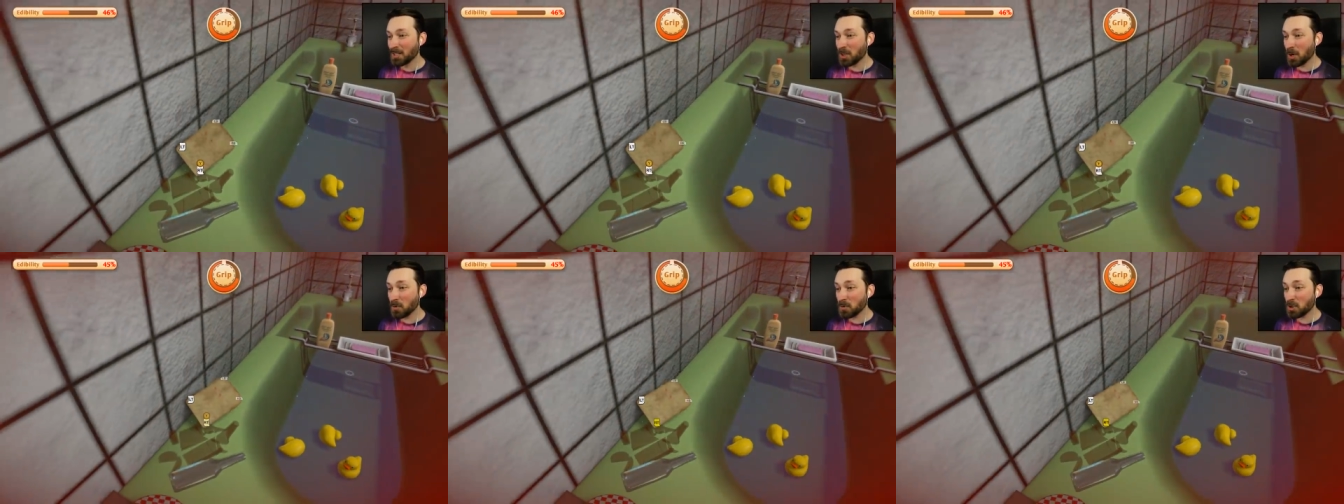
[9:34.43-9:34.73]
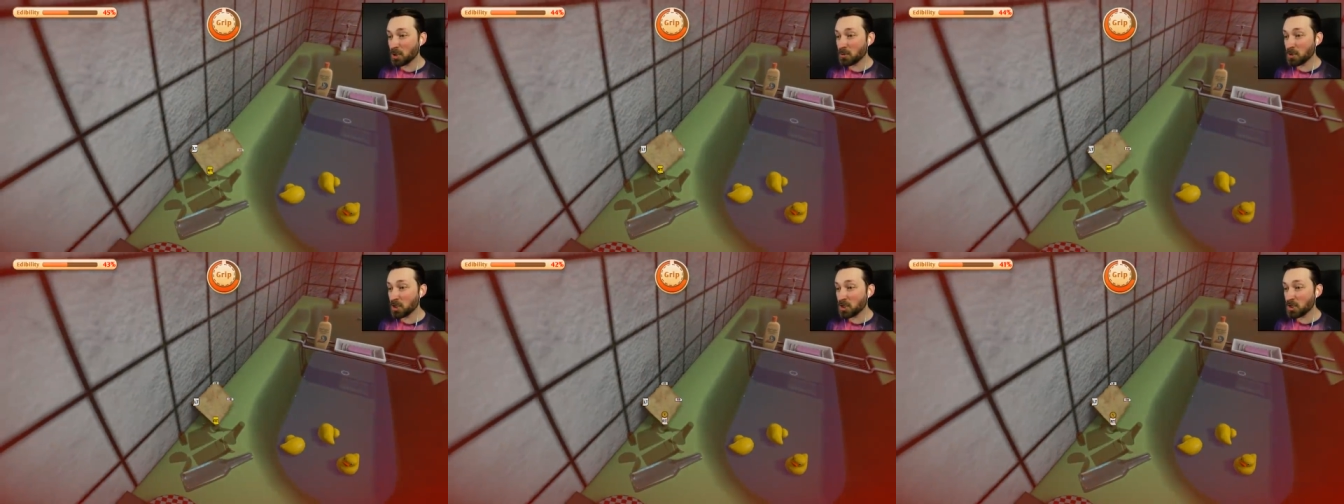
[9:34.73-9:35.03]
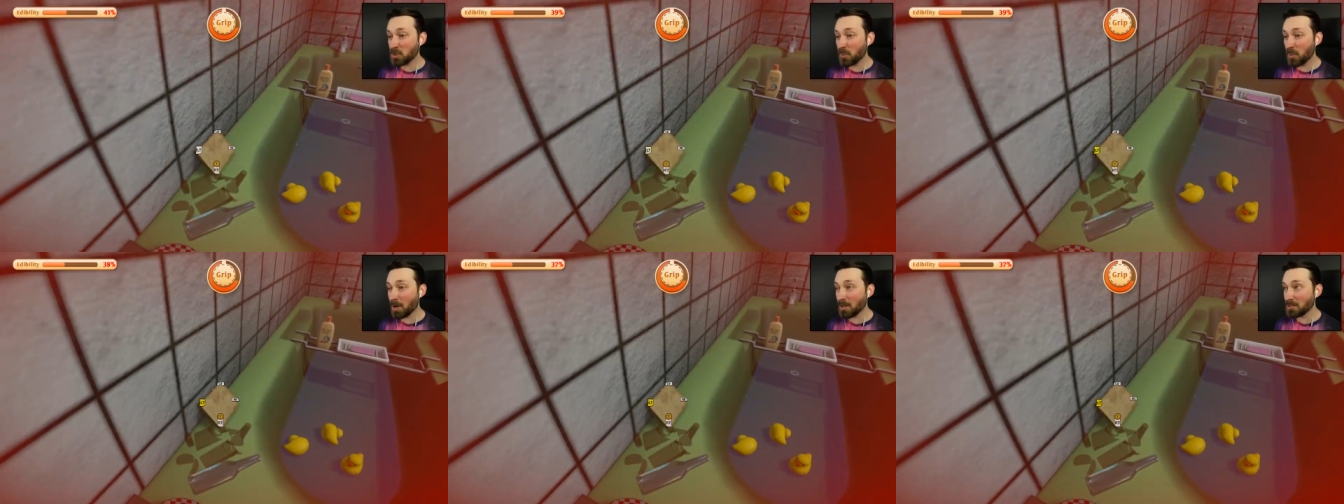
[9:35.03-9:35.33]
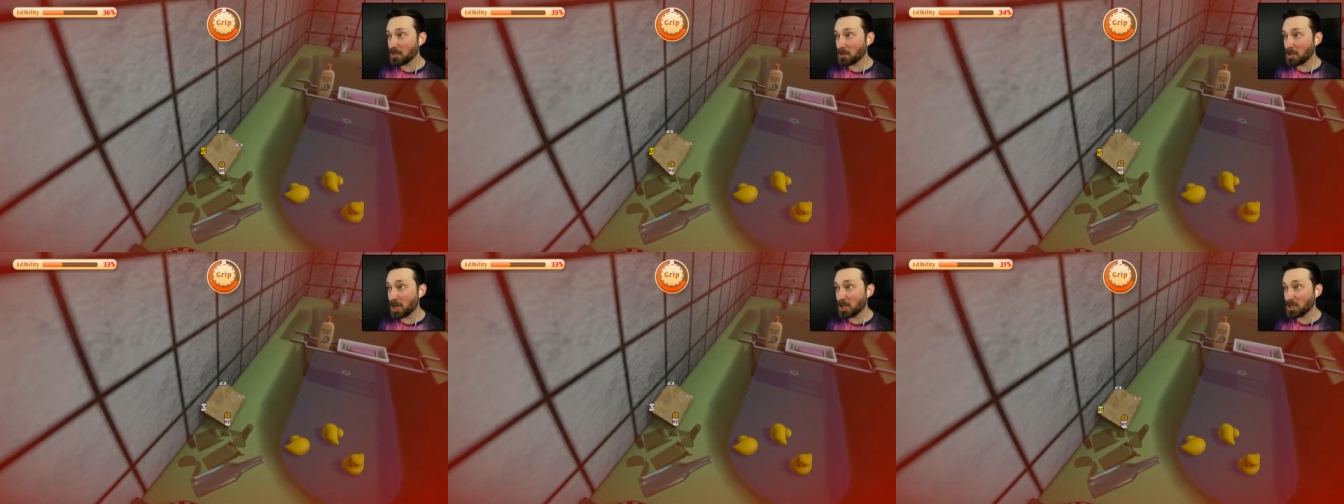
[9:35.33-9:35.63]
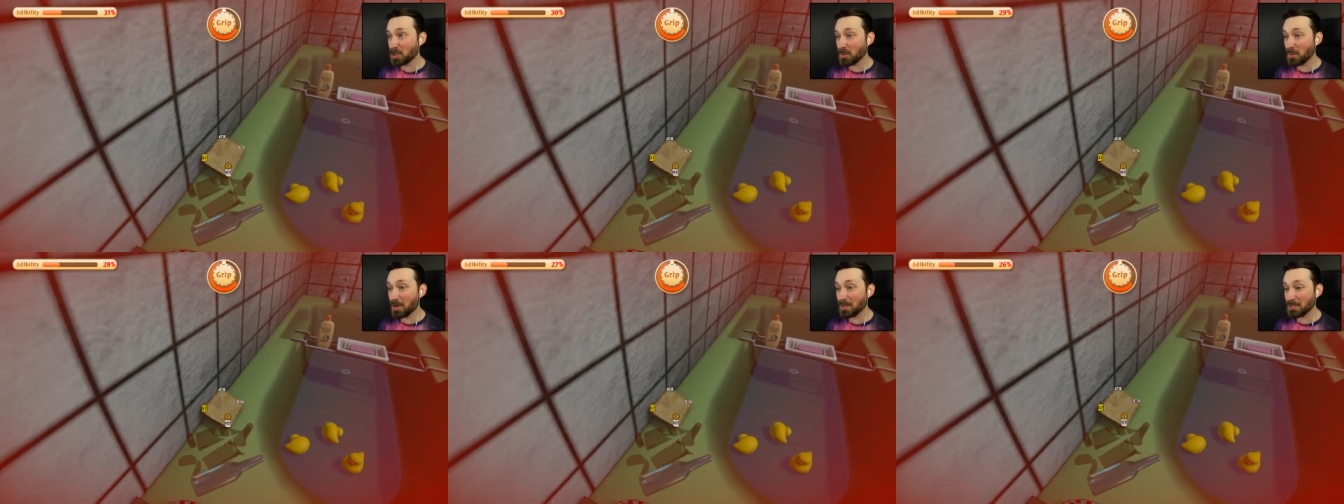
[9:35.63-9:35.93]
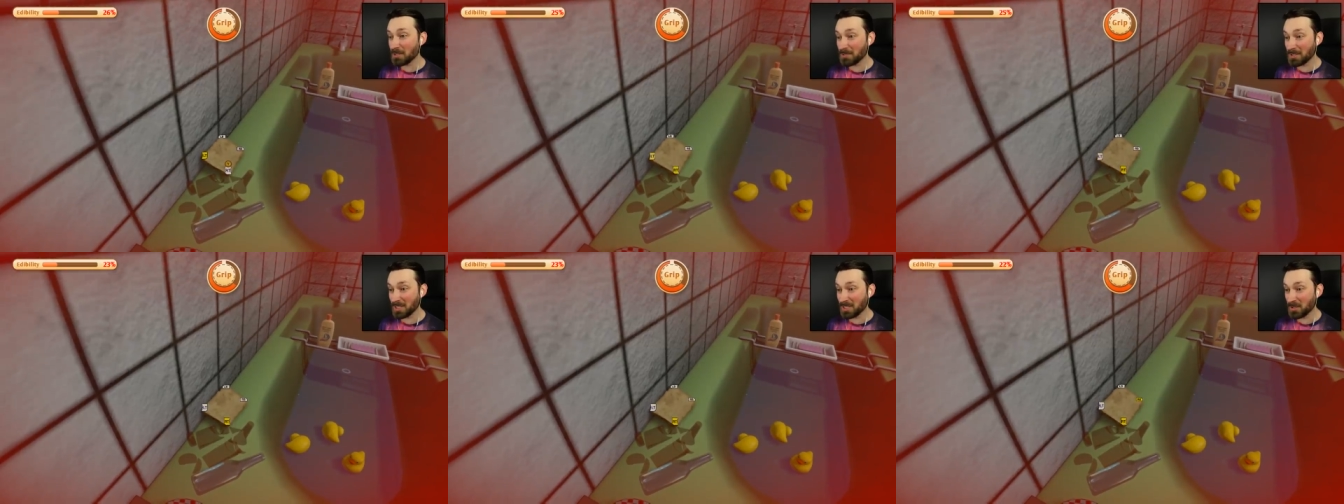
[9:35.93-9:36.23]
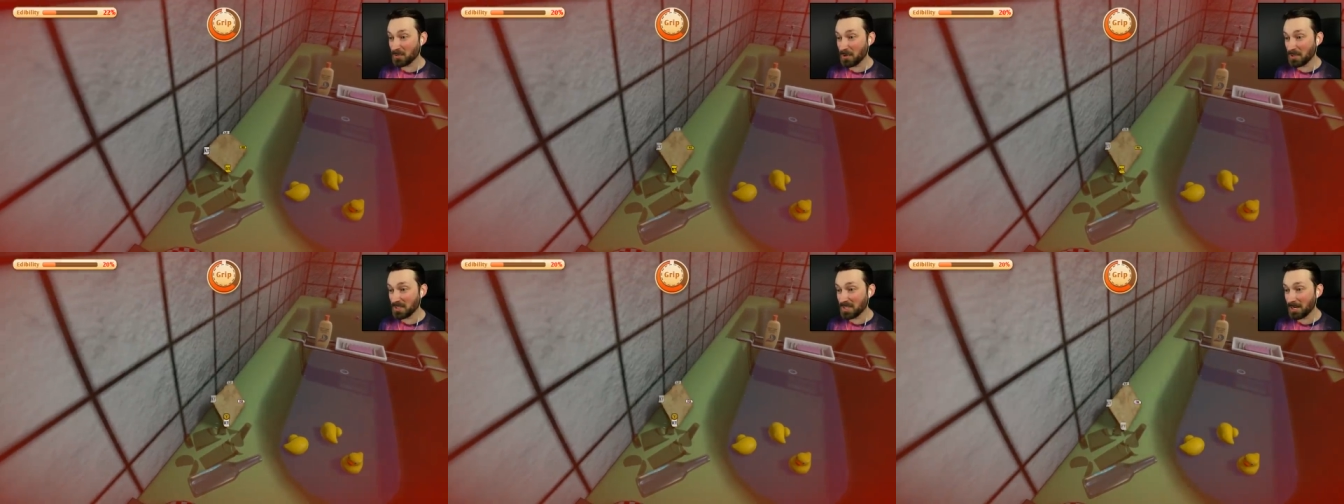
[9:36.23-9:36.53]
Don't don't touch the wall. Don't touch the wall. Don't
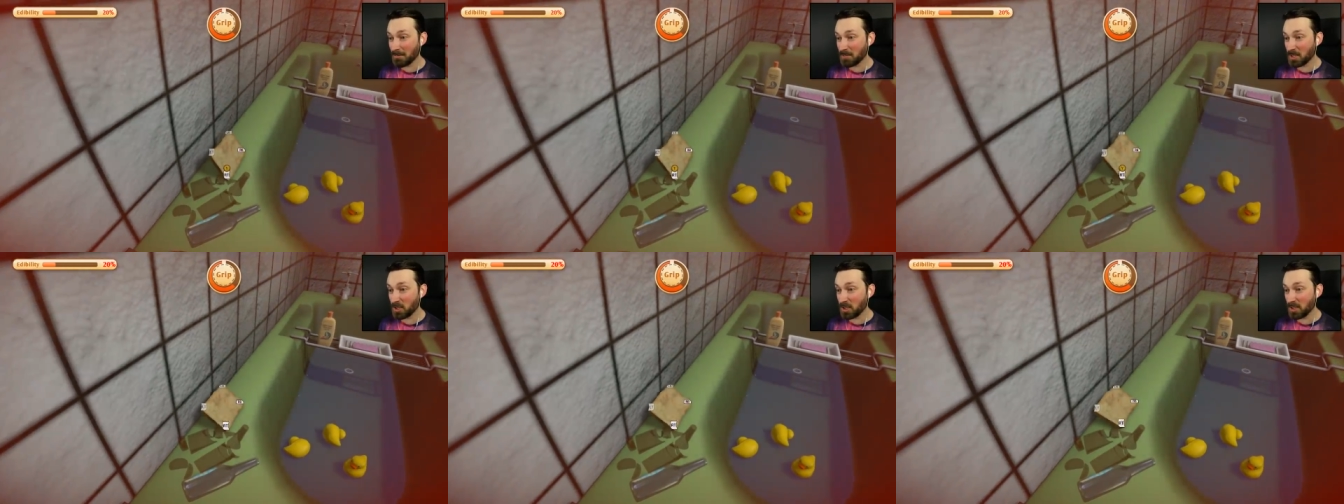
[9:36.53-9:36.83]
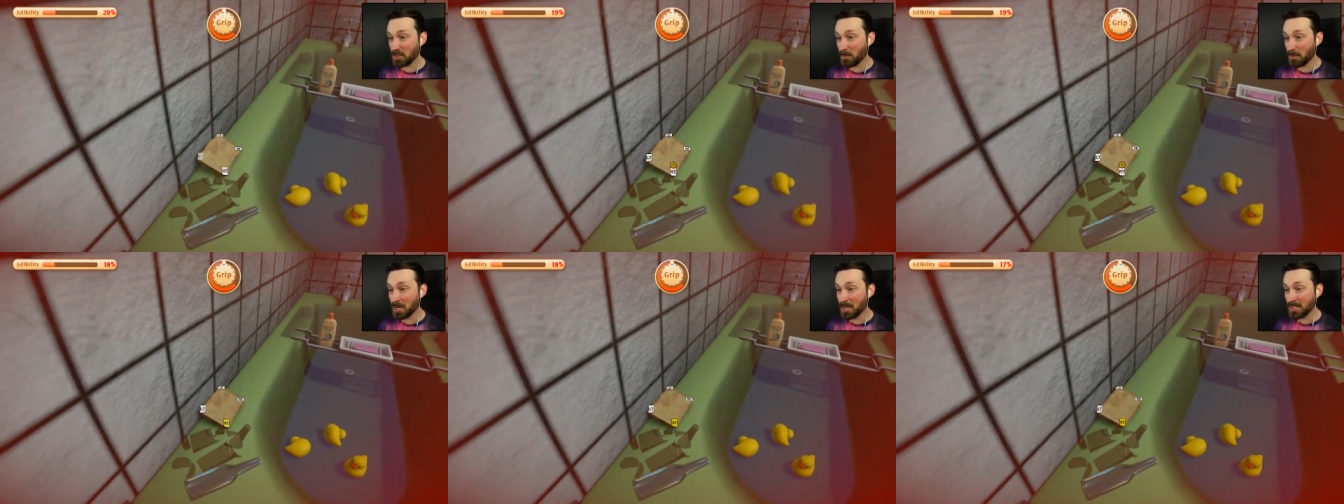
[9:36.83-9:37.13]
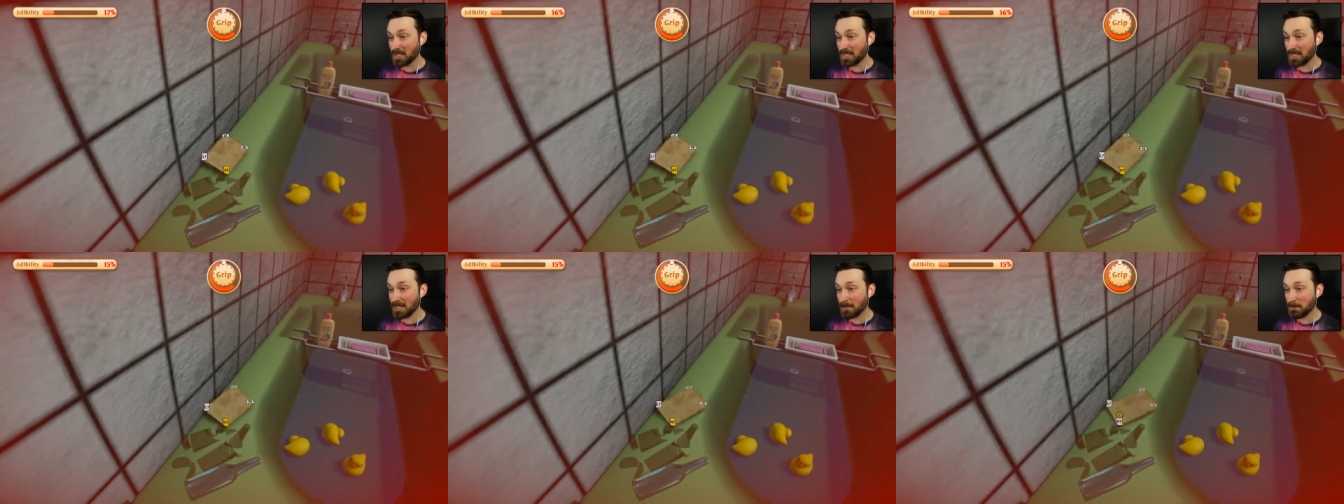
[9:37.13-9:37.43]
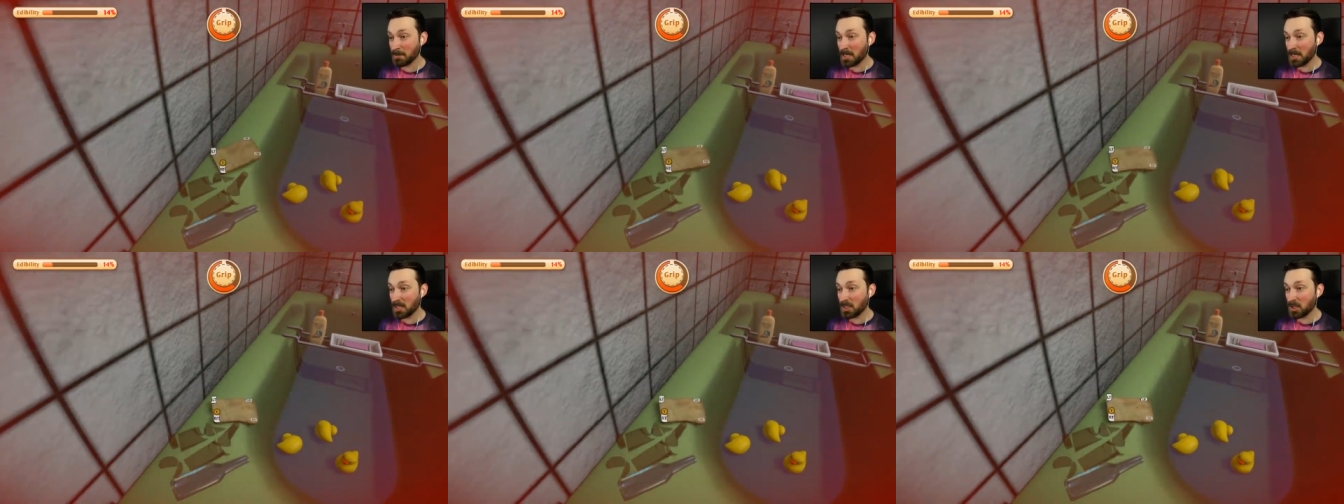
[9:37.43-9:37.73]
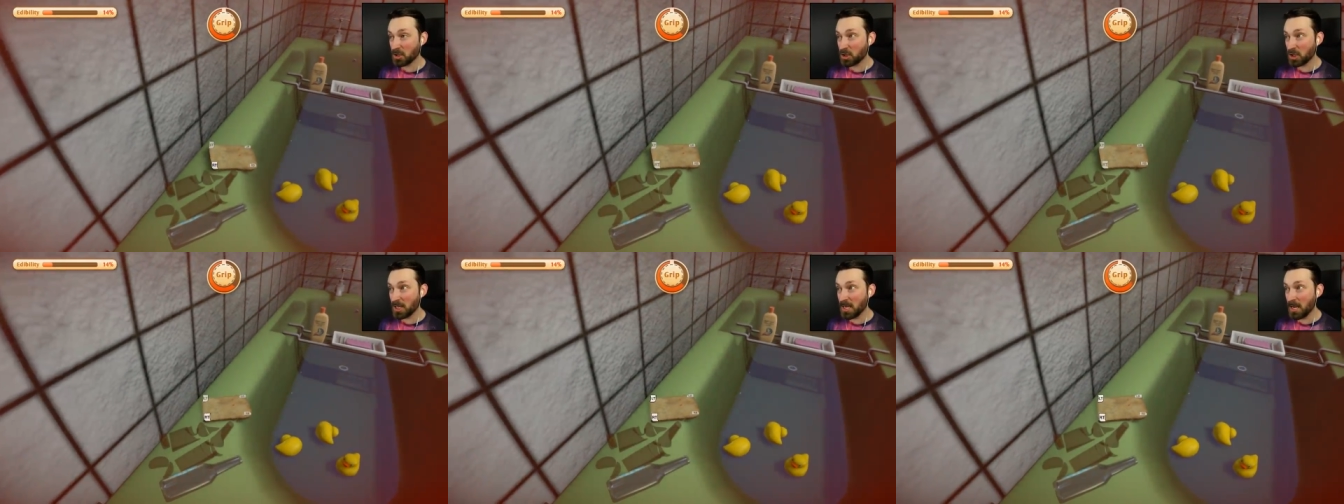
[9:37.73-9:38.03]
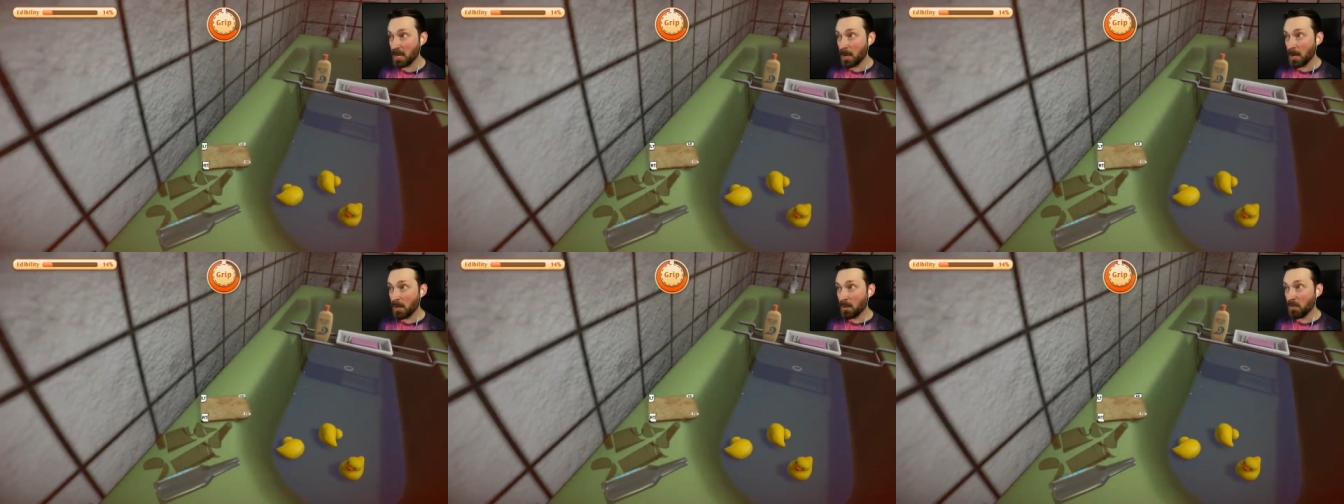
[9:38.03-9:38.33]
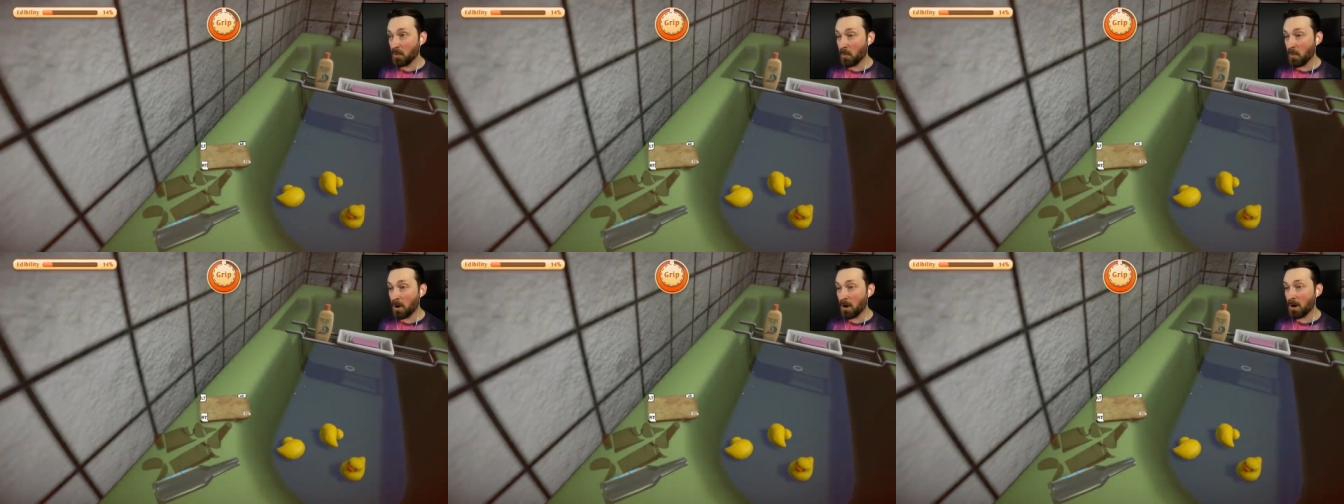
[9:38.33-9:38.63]
touch the wall. Stop touching the wall. Stop touching
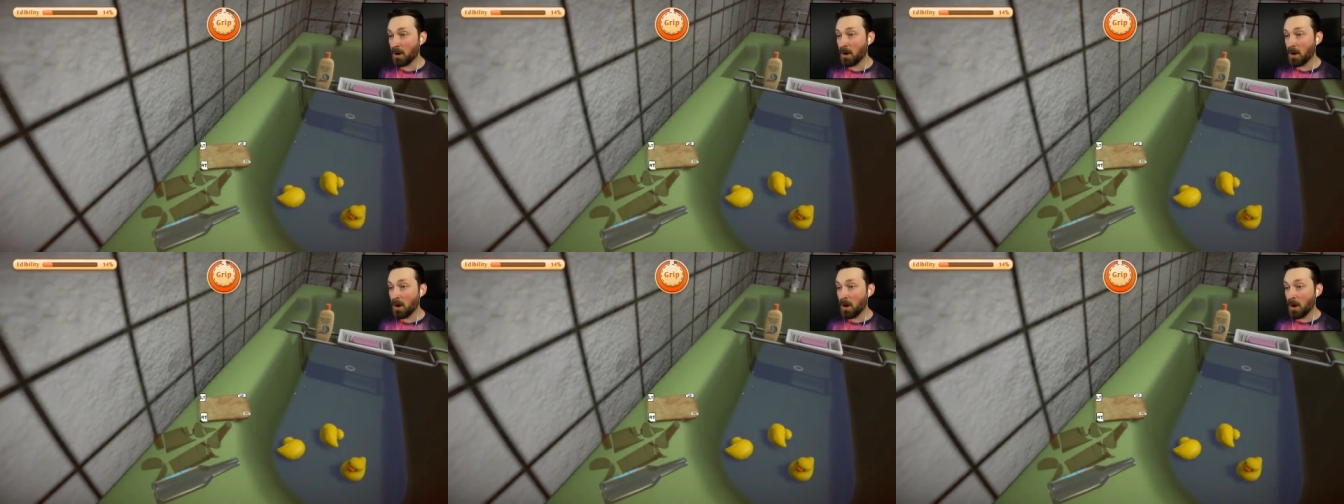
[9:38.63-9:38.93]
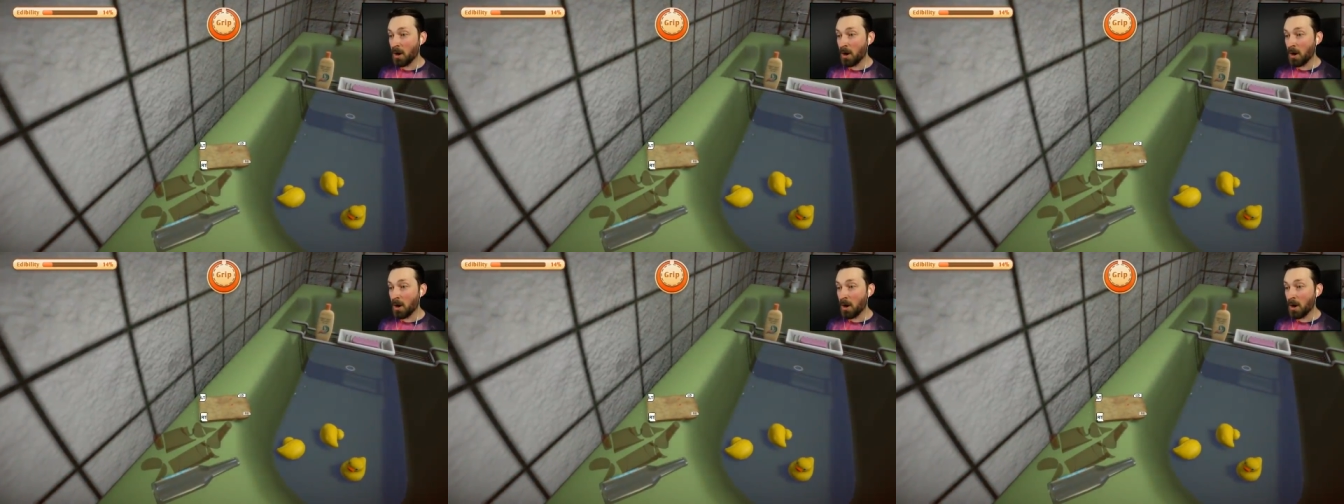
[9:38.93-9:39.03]
the wall.